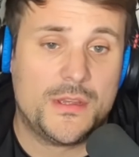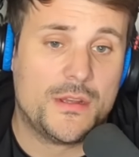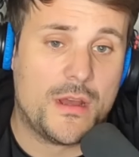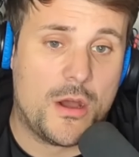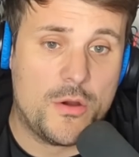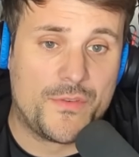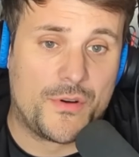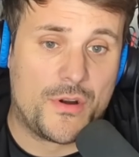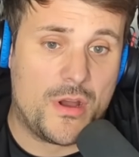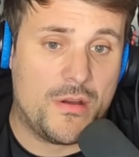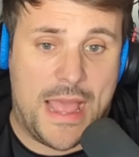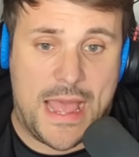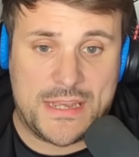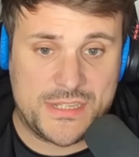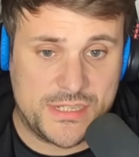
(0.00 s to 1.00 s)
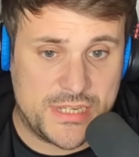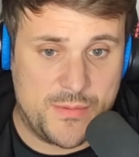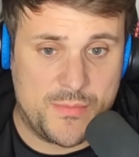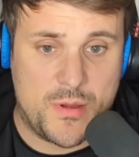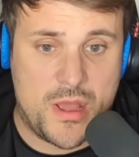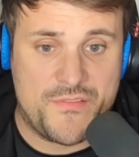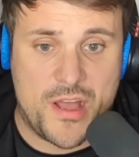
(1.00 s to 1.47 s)
Overall, it adds the same
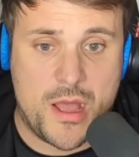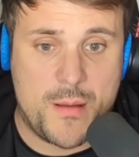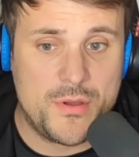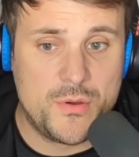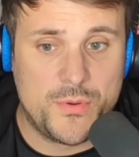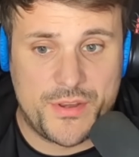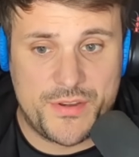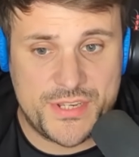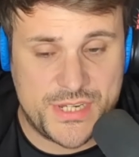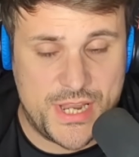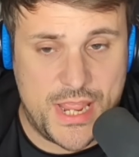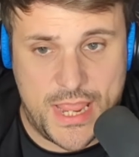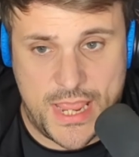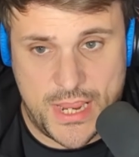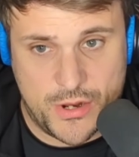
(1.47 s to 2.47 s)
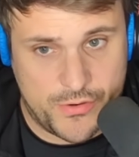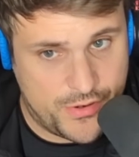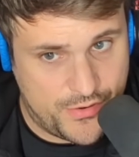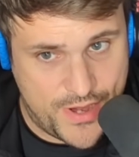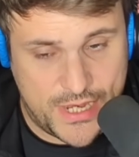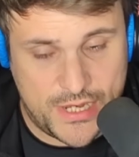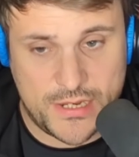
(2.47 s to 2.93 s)
amount of armor, whether it's an AA or a
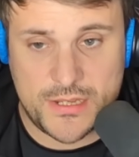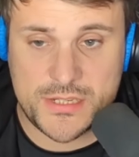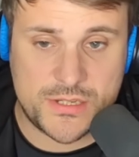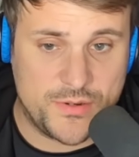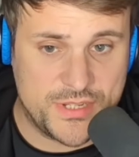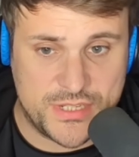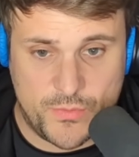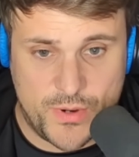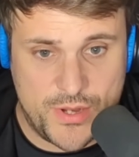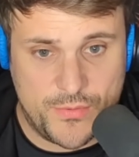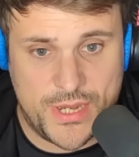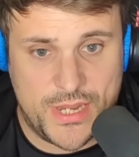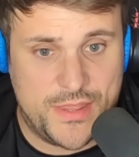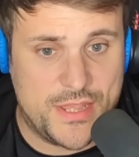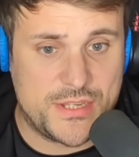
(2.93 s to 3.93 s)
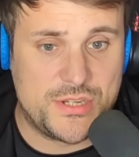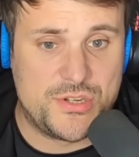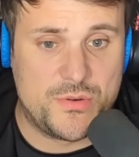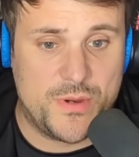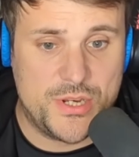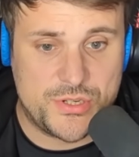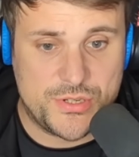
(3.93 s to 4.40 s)
regular, so it's a win-win in that
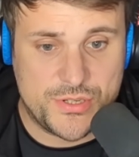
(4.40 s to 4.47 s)
situation as